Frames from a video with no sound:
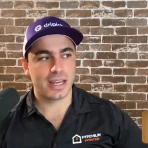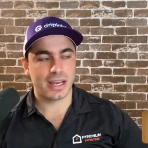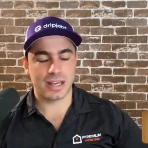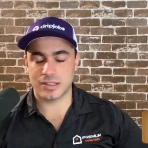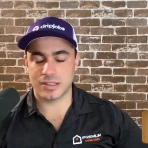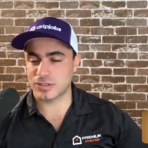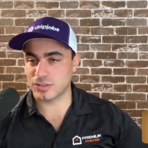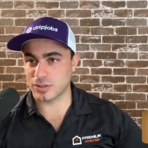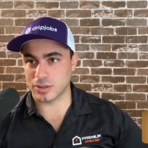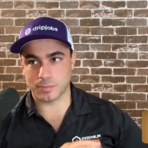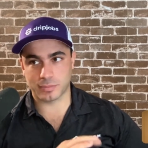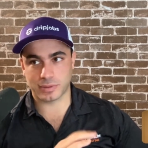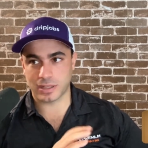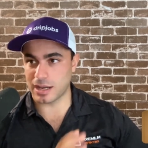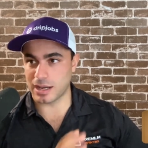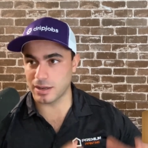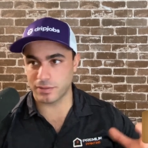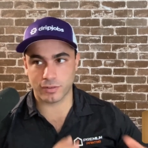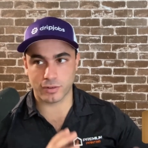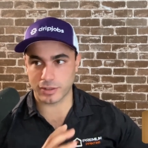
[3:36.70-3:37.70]
so I'm
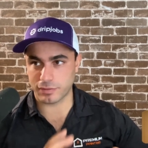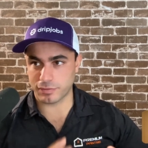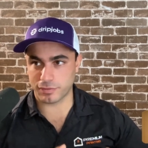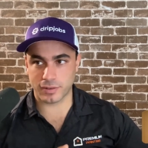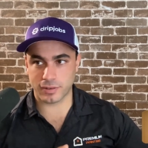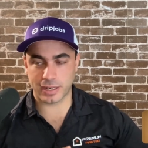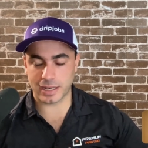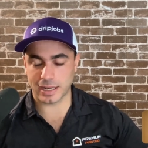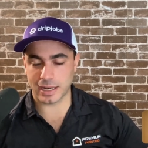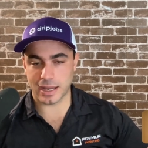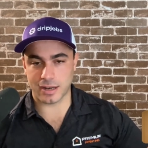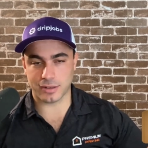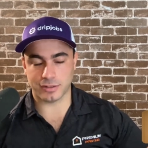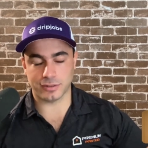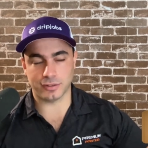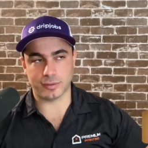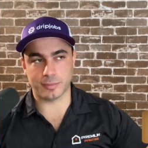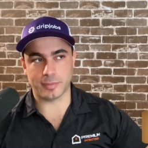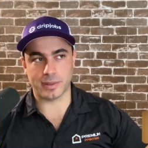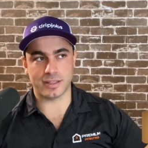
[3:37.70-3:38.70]
kind of already freaking out a
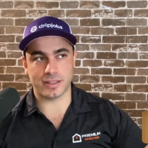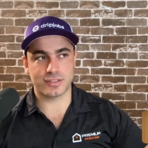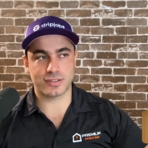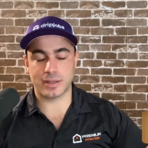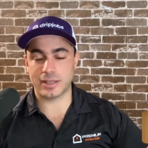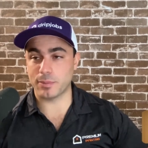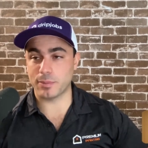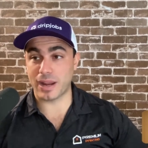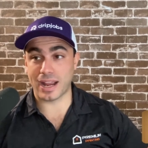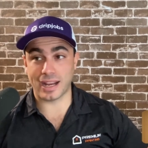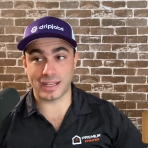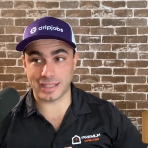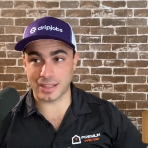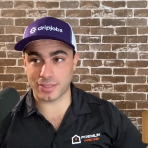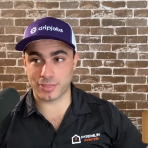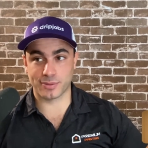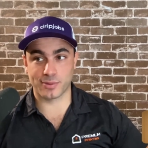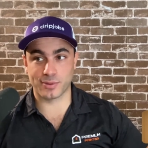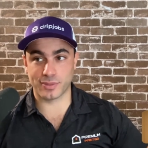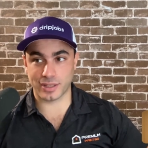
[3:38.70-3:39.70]
little bit. So anyway, I
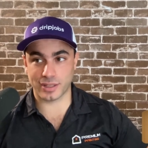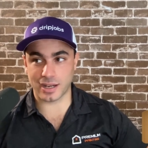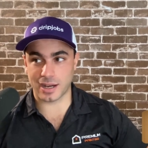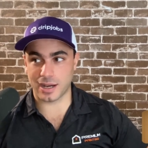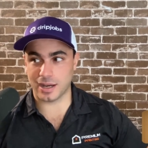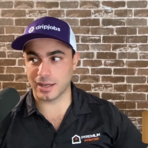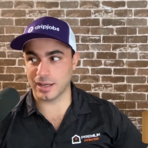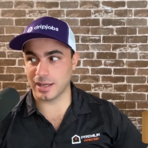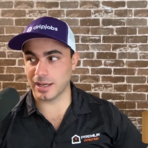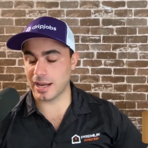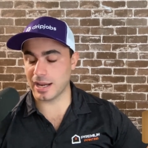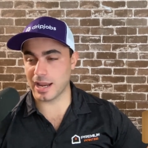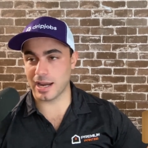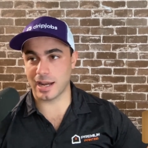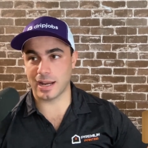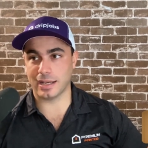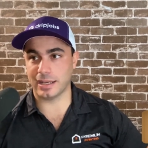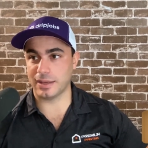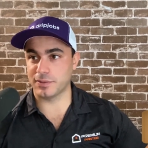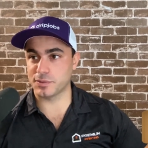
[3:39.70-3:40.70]
get through the cutting
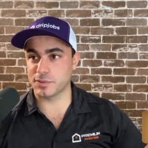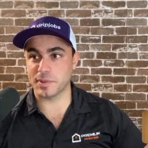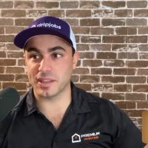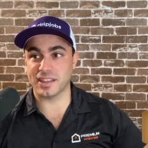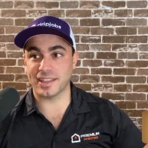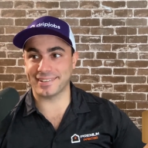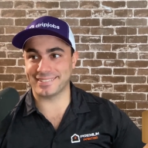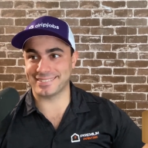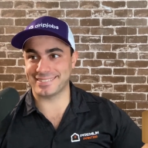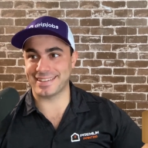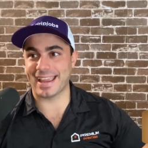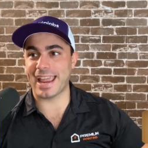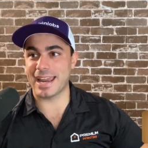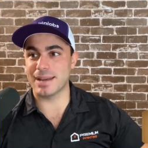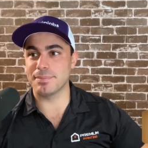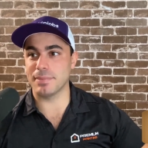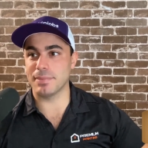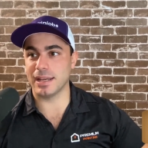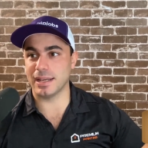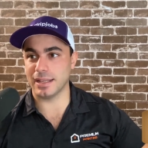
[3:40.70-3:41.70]
and it gives me like
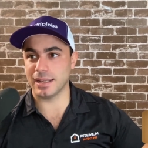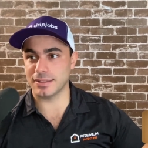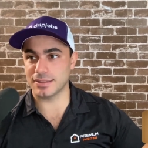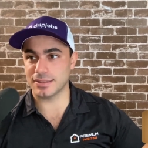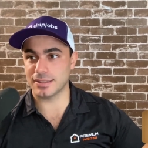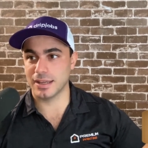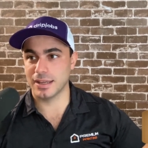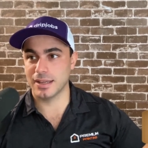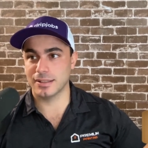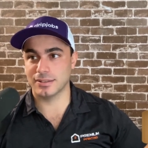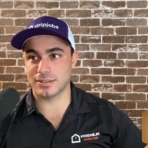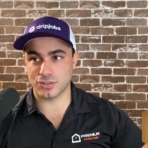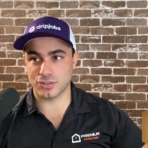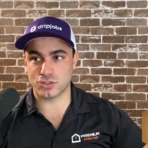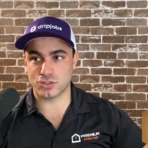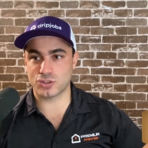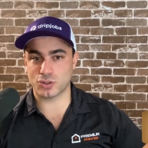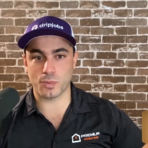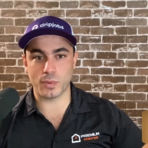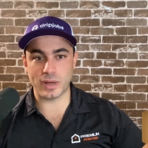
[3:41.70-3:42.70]
10 minutes to
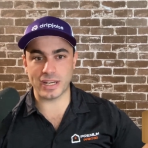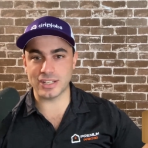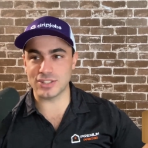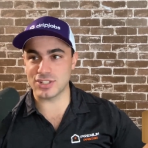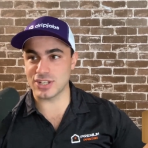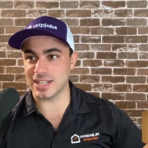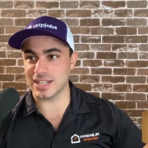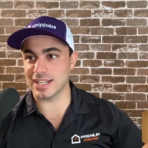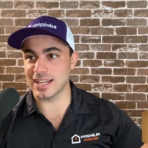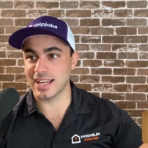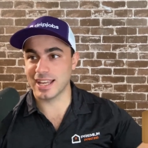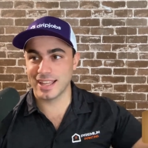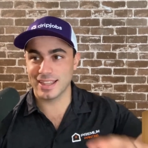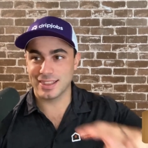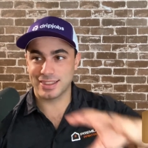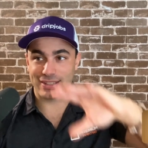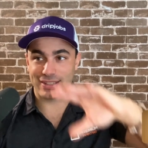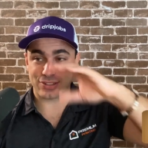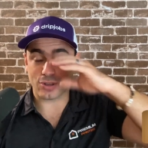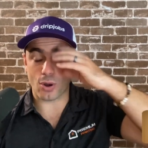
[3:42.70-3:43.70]
squeegee
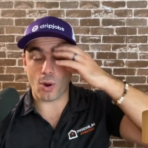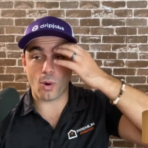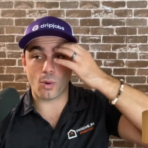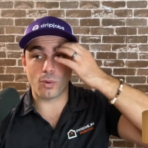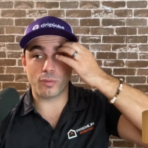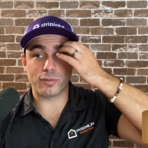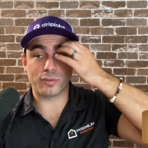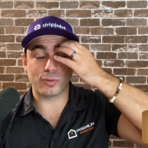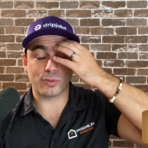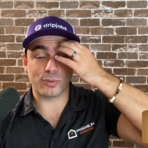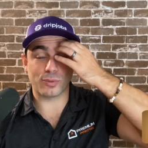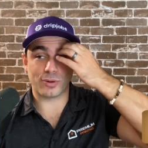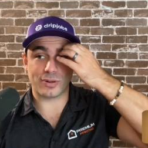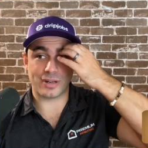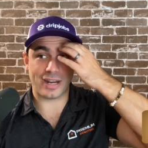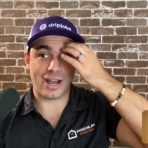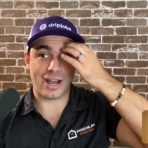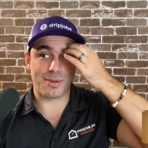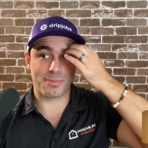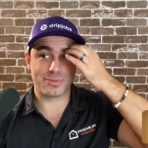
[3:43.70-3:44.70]
this whole floor.
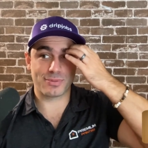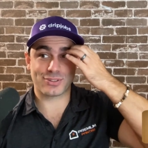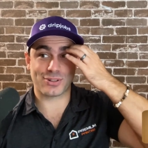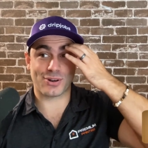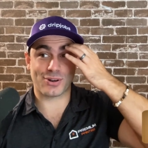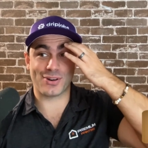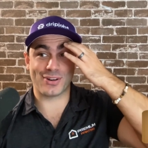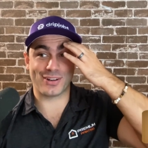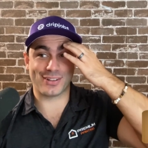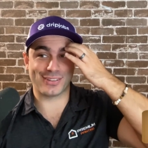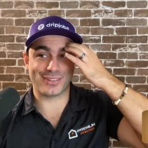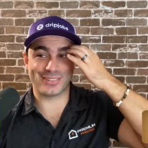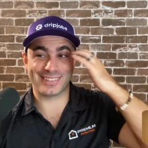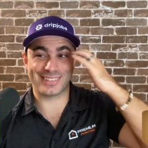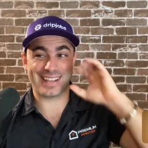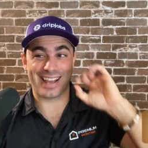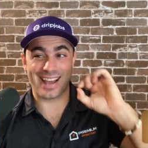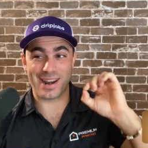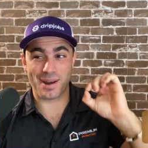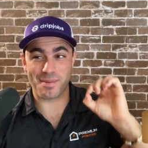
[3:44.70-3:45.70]
Now I'm starting to
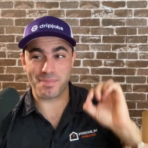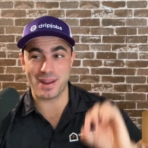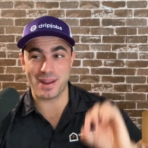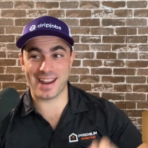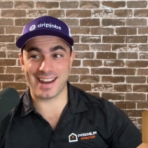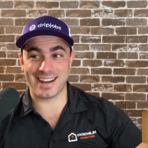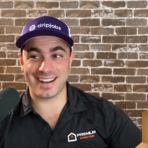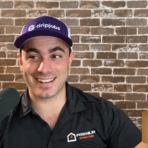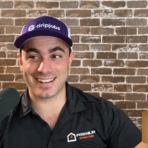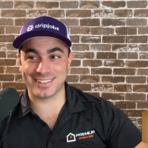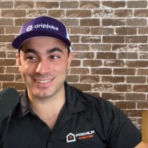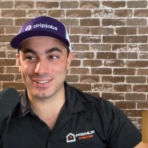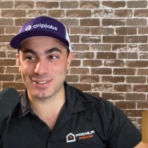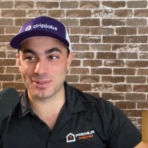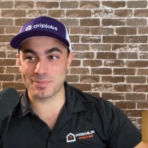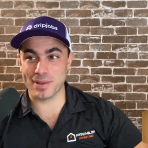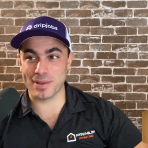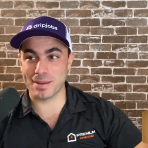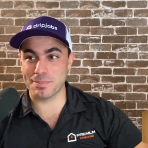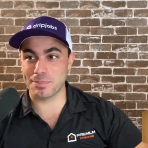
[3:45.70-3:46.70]
kind of panic a
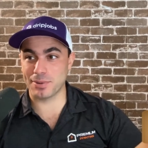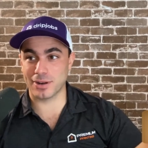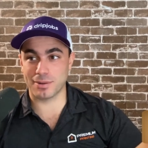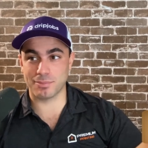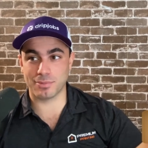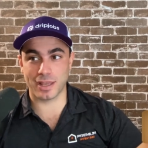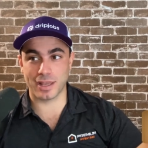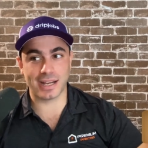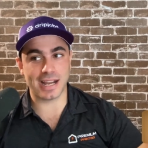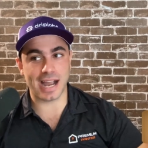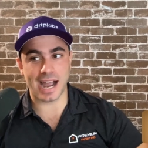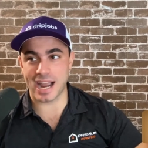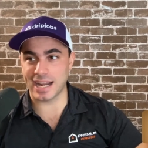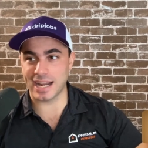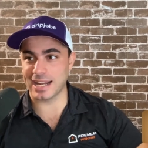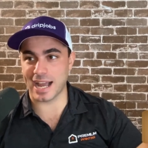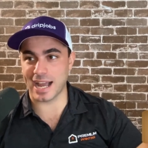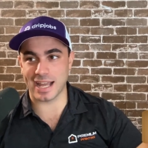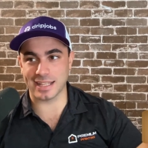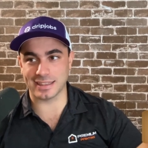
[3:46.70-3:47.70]
little bit, but I'm like, I
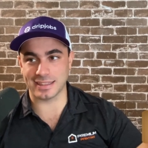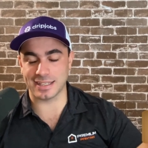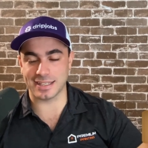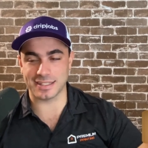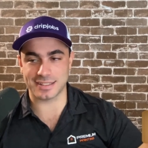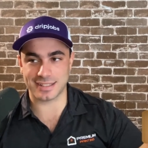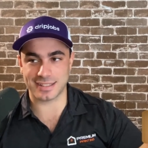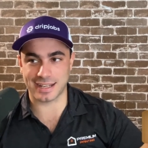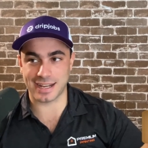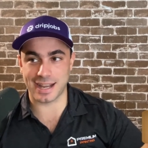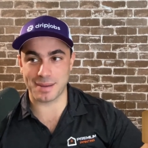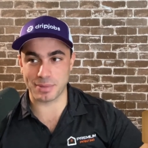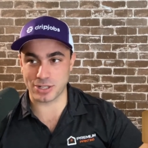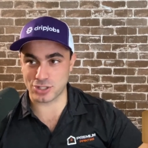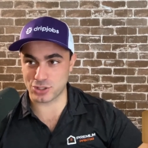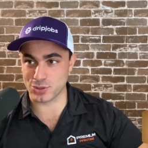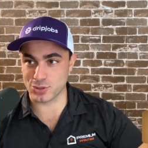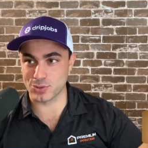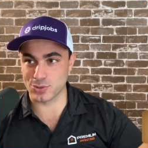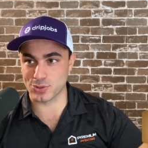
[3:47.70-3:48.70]
got this. I got my
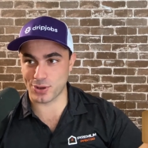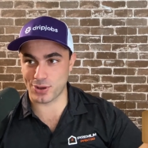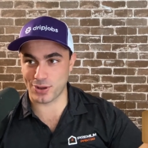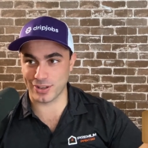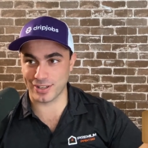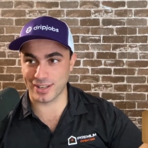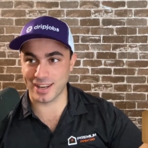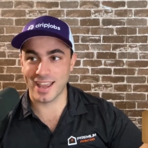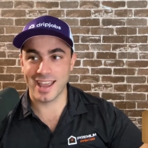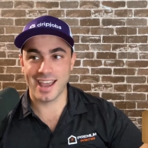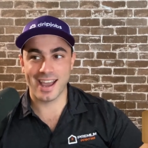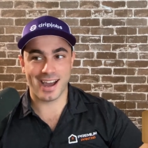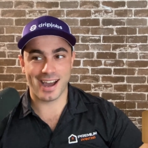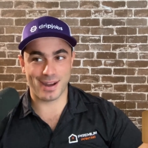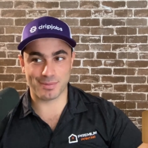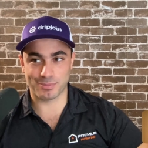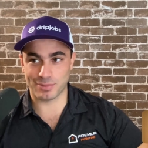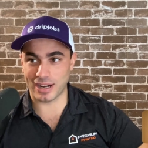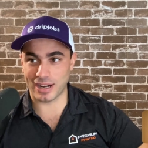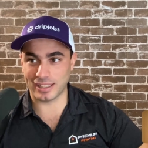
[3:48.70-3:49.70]
shoes on.
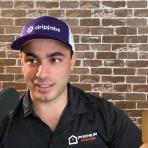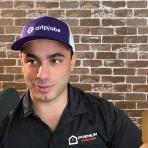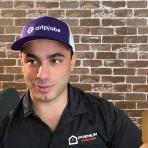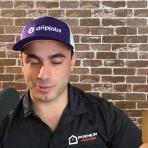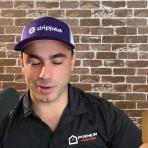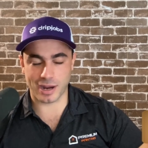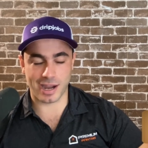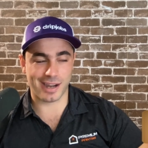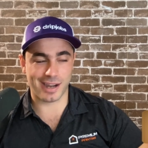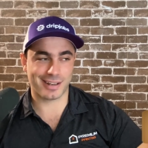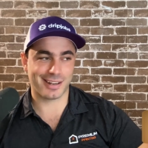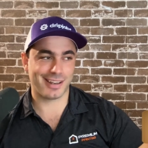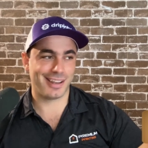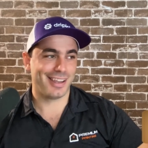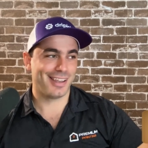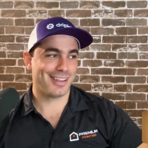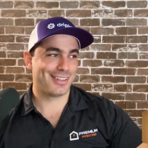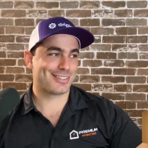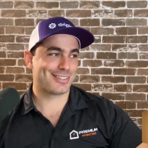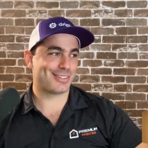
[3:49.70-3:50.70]
I'm ready to rock.
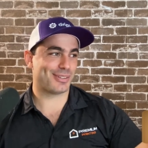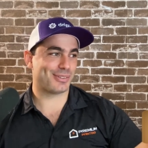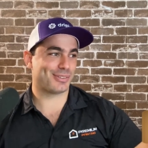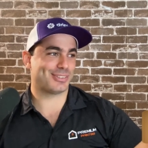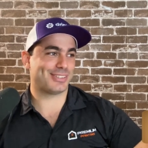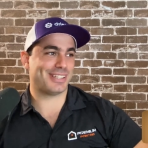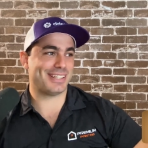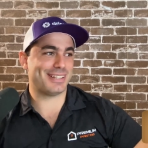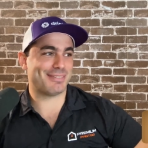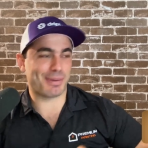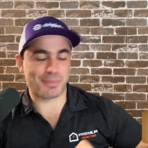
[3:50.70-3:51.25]
So Steve, I'm